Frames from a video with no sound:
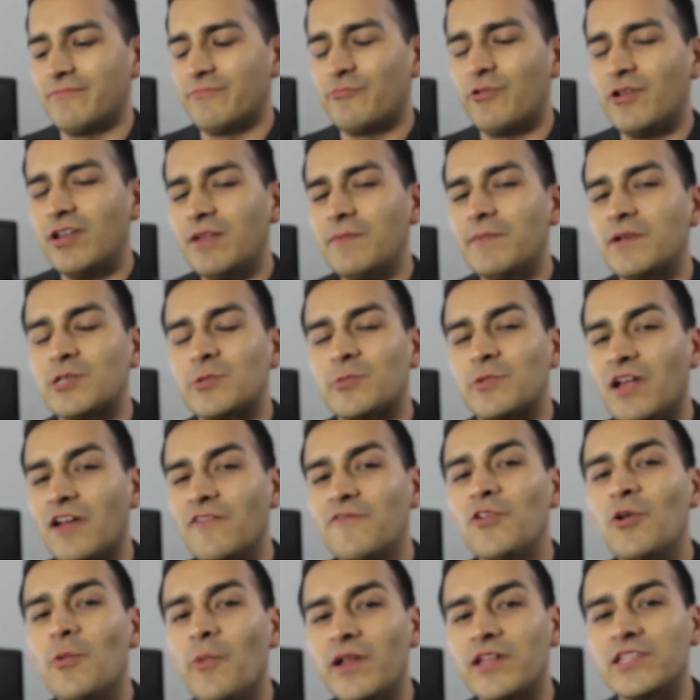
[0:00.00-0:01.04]
pretty much
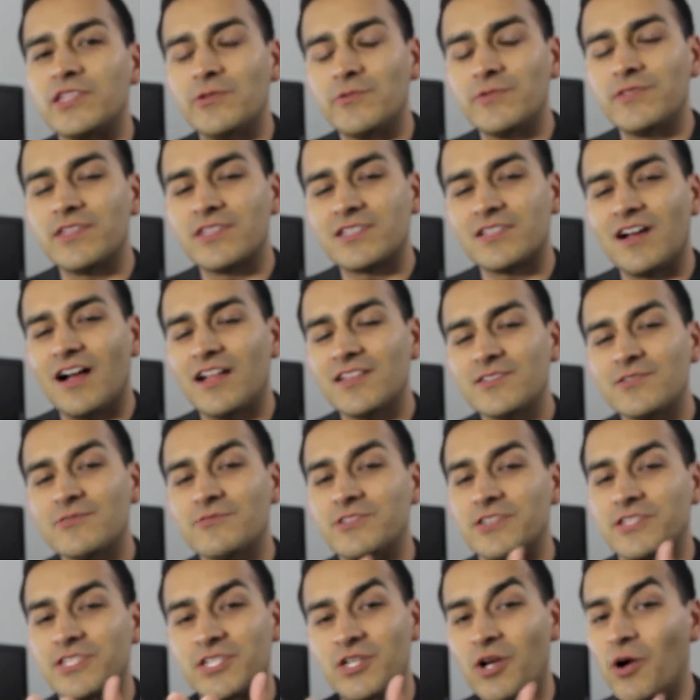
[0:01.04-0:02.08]
whatever you want to do with this
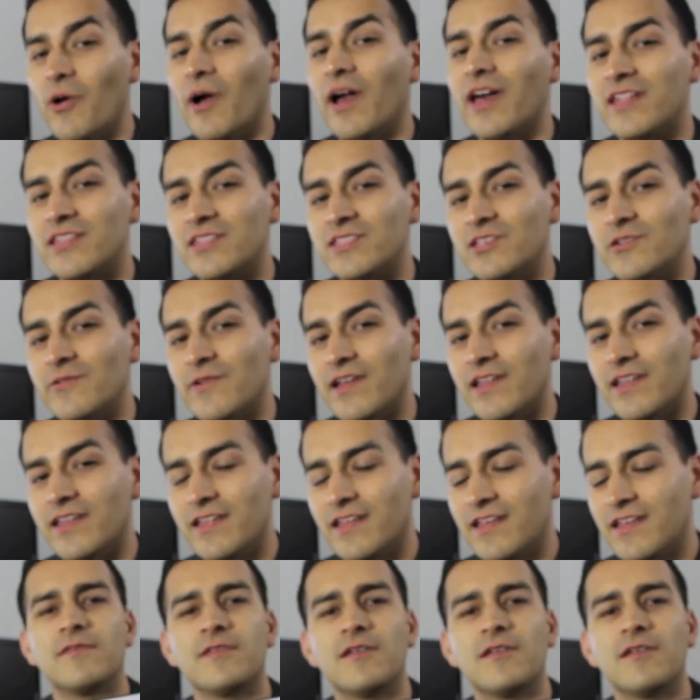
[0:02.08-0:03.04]
console, just go ahead and do it.